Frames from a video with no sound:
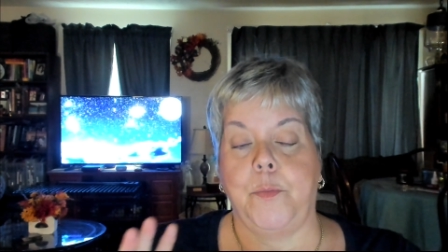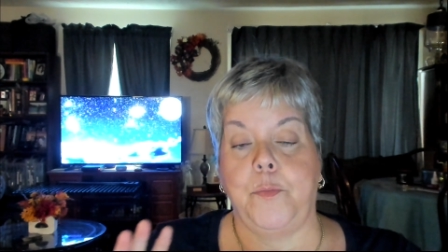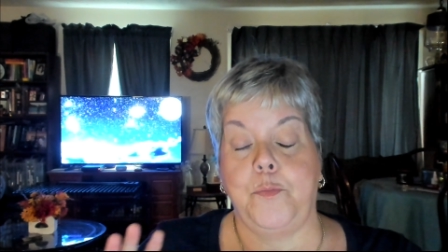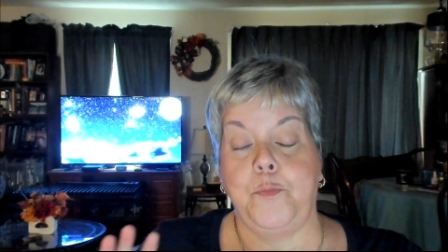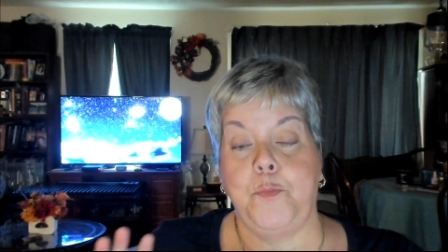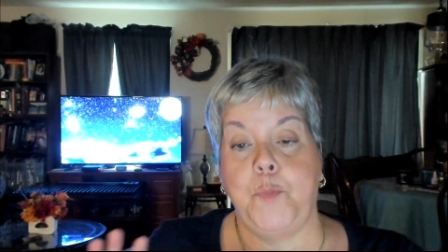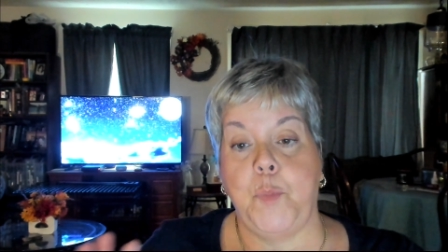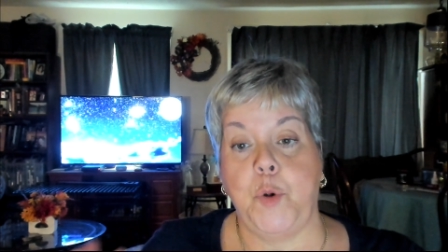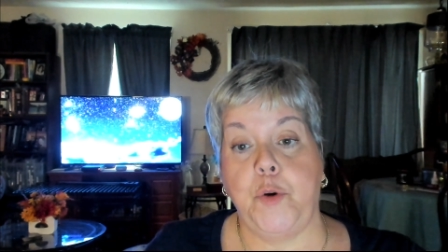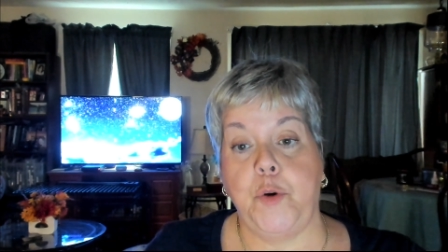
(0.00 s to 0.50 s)

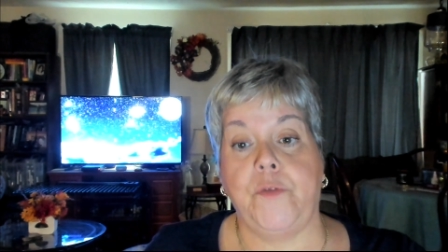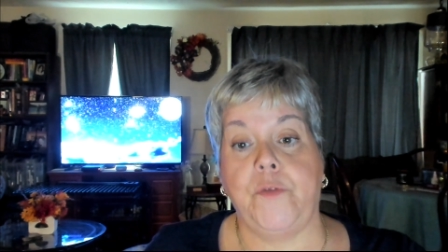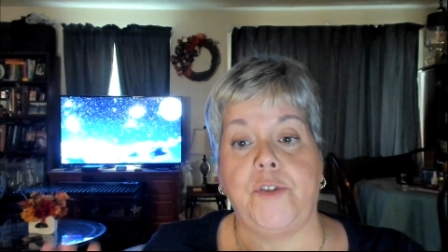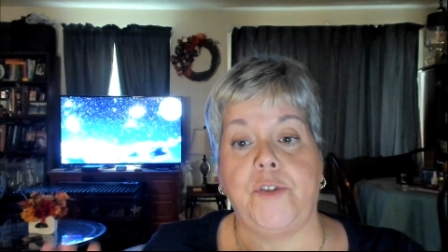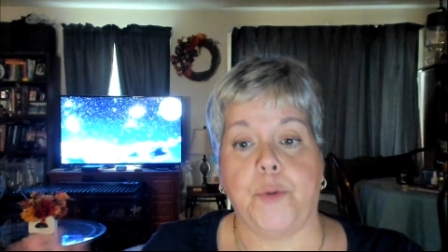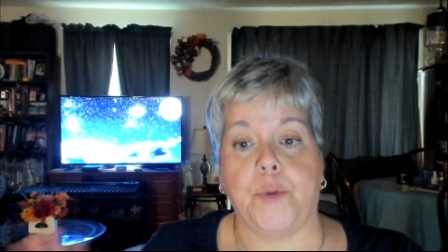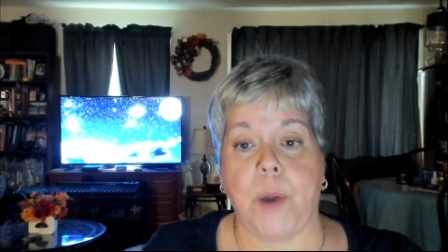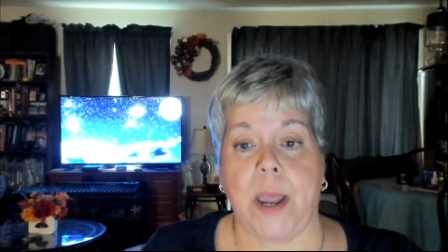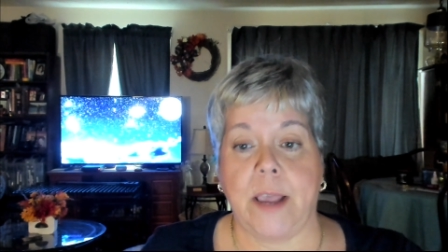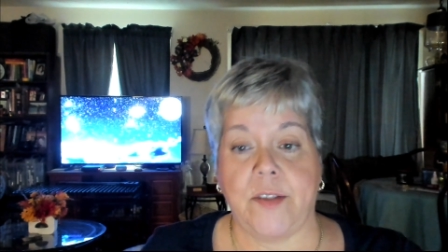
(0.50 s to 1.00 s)
moved
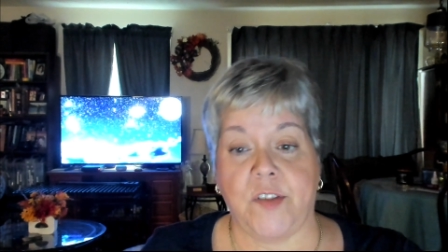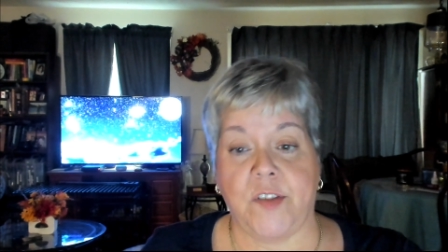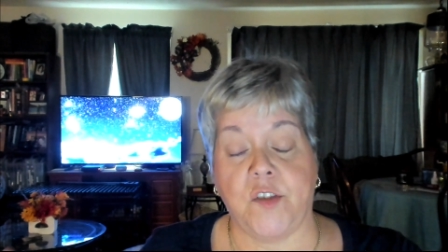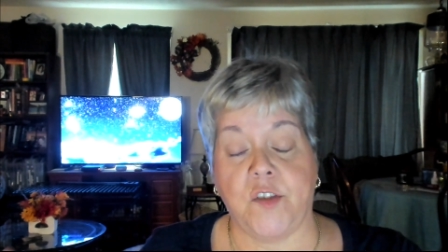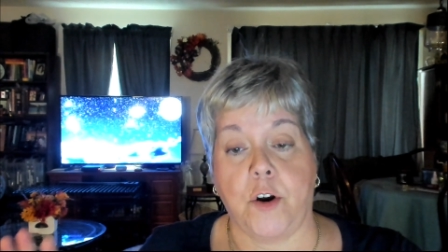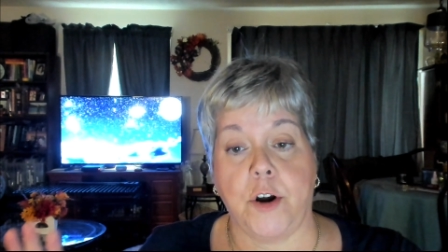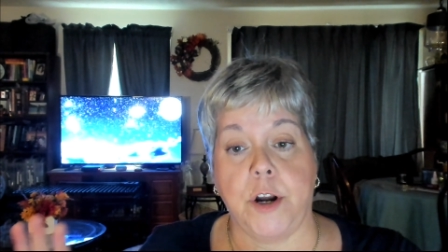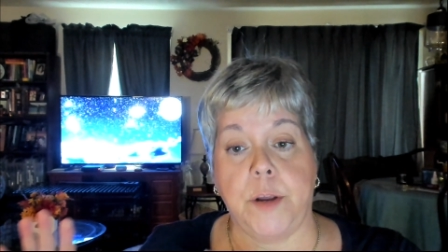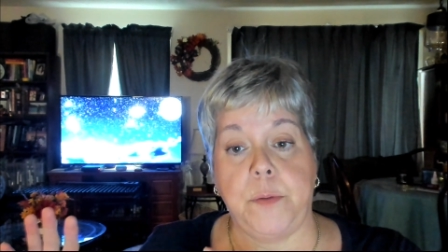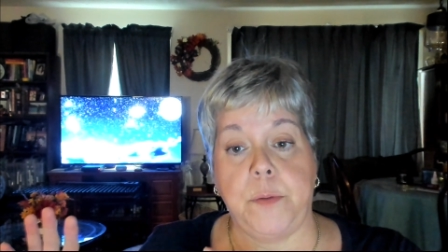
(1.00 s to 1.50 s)
direct,
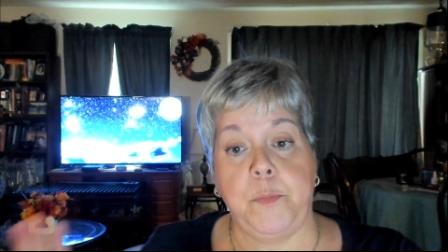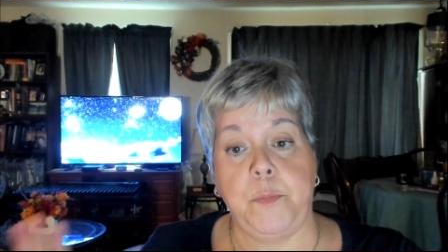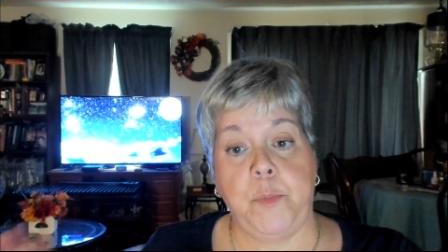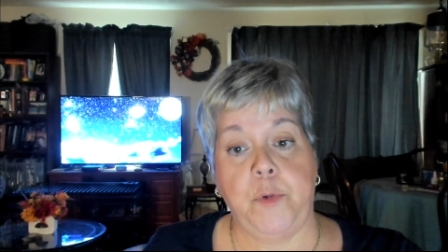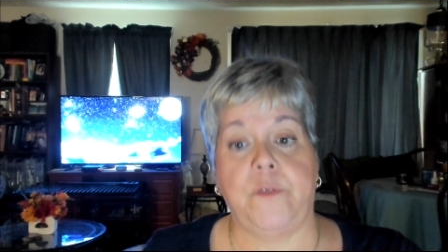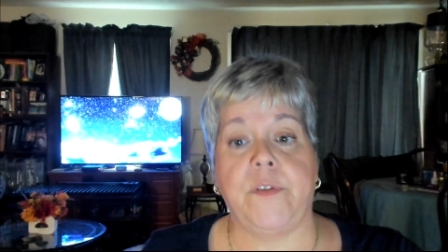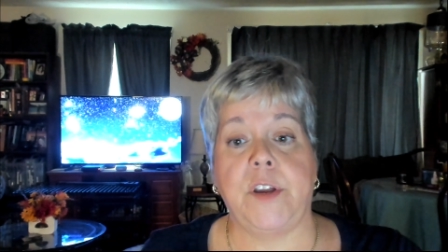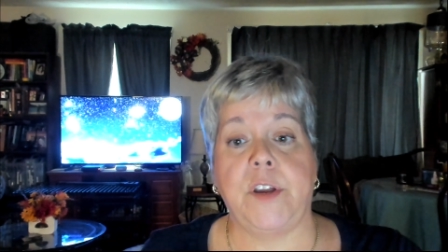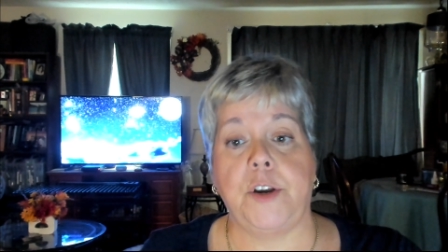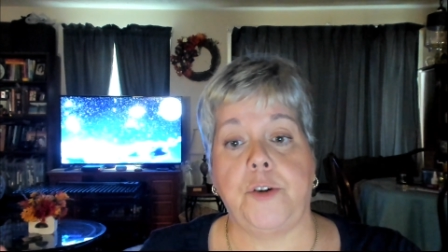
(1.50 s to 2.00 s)
started
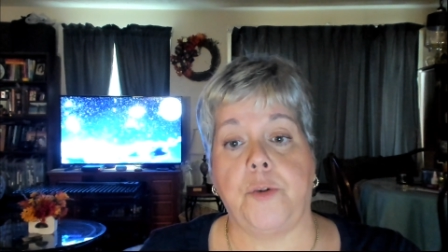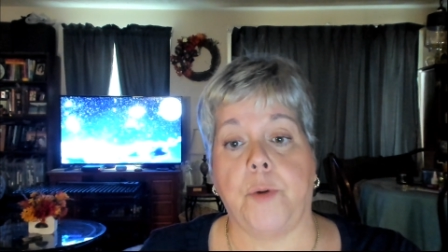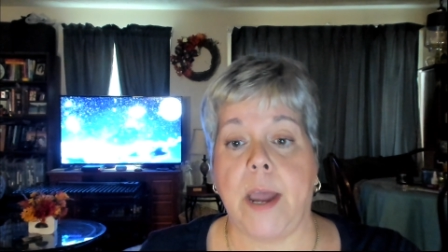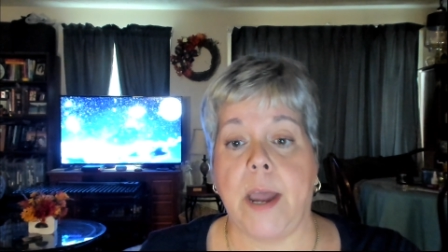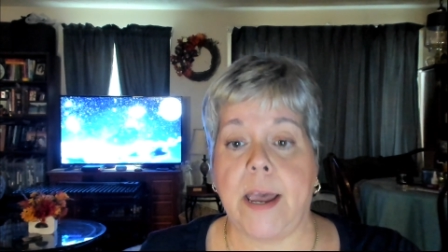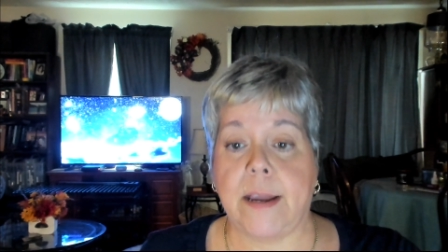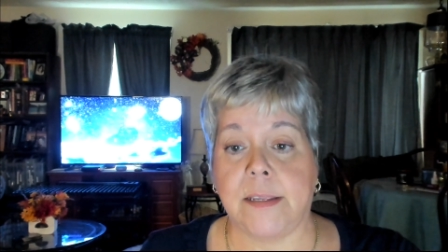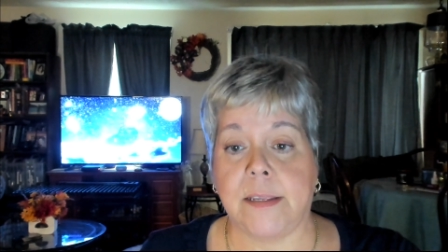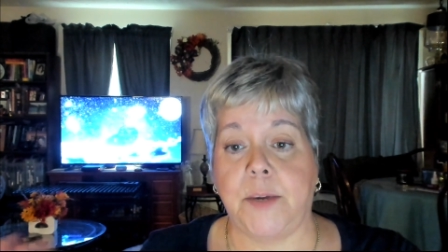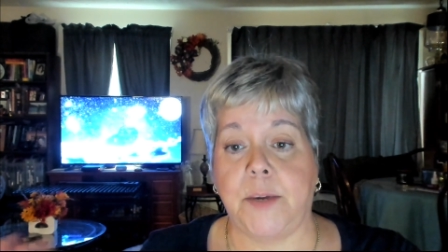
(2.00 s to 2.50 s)
moving
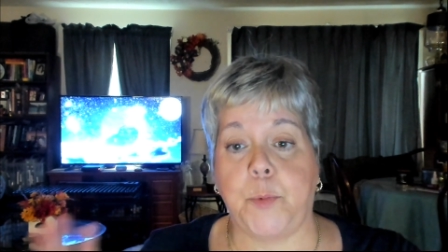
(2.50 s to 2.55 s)
direct.